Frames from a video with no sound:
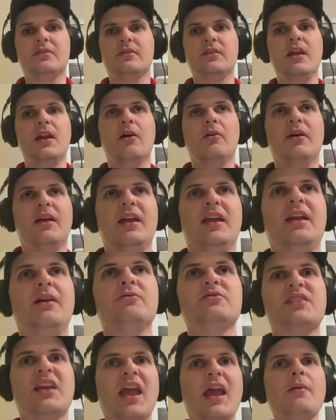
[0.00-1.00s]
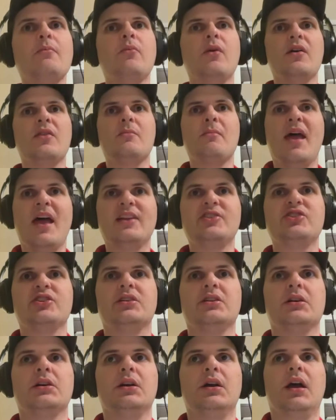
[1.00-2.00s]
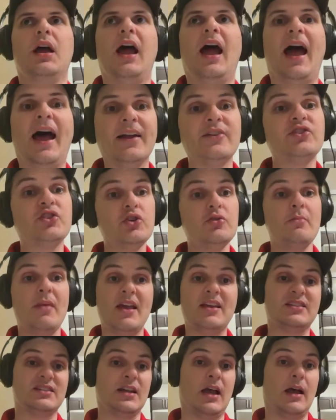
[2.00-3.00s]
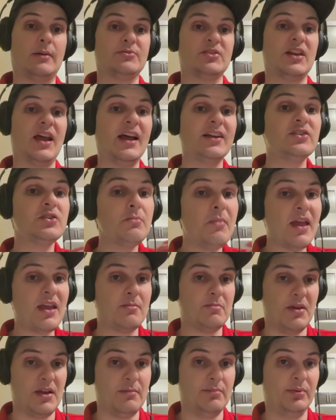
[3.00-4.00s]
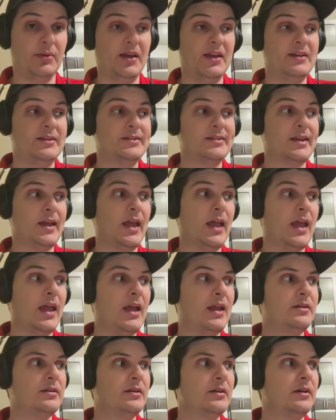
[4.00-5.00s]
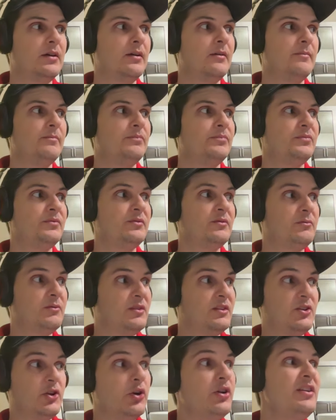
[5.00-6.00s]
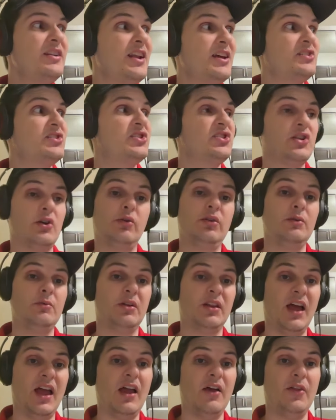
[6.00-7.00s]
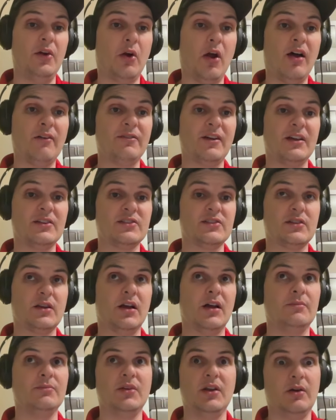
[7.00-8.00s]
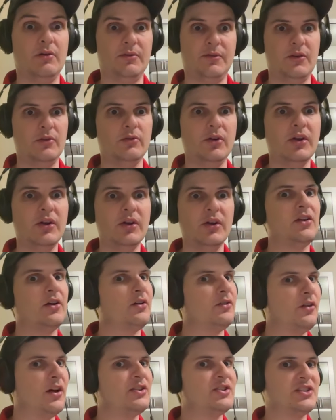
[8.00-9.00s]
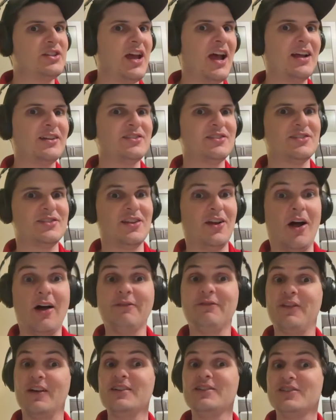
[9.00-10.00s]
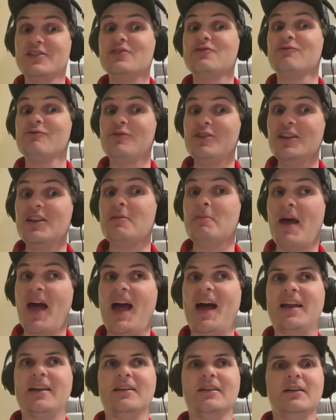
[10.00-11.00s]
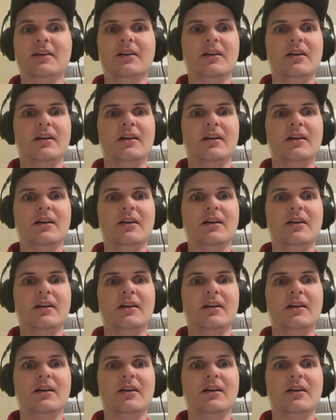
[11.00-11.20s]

you know, it, it was a game where the Magic had to make stops and had to make big plays and couldn't necessarily rely on their offense. Um, you know, if you look at their clutch stats, the offense is really bad,